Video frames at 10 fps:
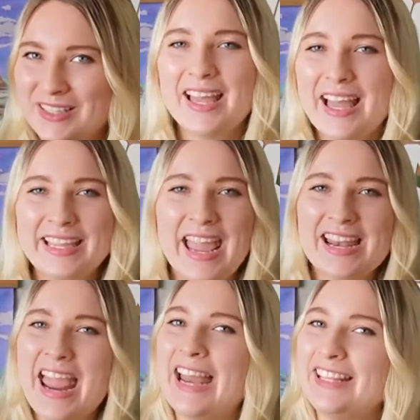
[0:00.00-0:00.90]
Again,
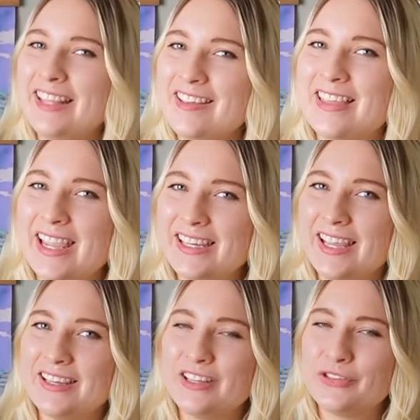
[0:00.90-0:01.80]
anything
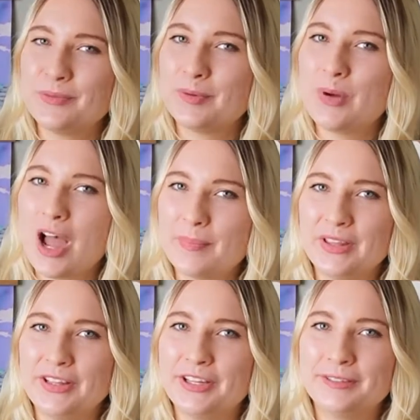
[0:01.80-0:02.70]
secondhand is super
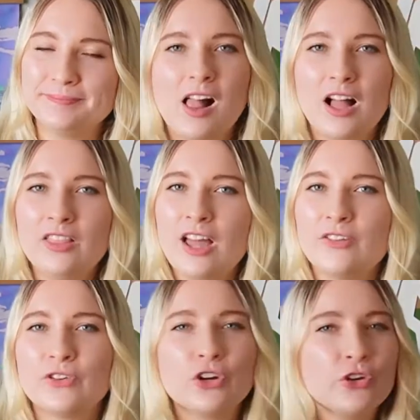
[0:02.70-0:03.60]
popular. A lot
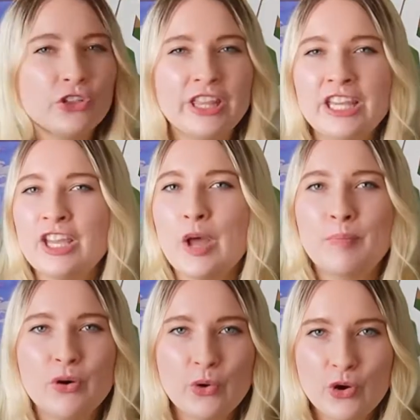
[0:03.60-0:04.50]
of earthy
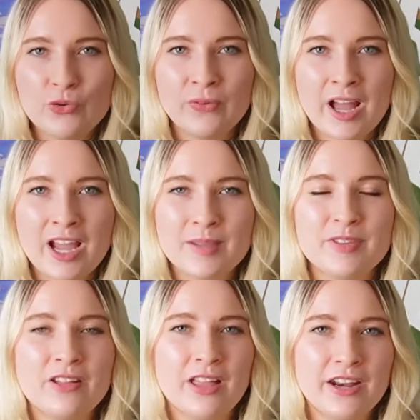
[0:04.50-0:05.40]
boho vibes,
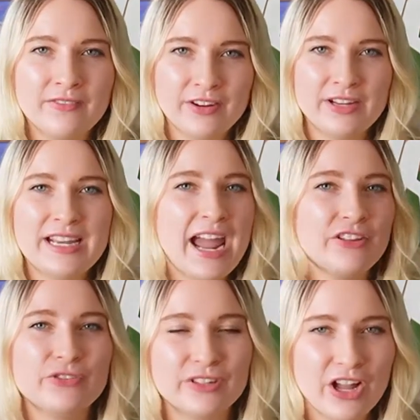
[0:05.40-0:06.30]
a lot of very
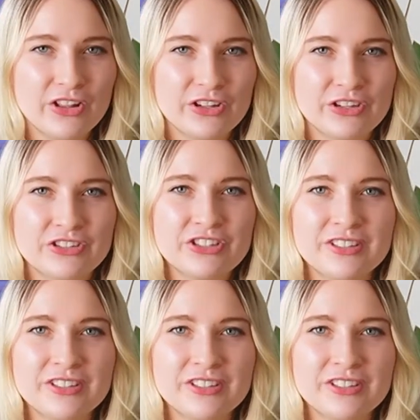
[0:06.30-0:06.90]
natural colors.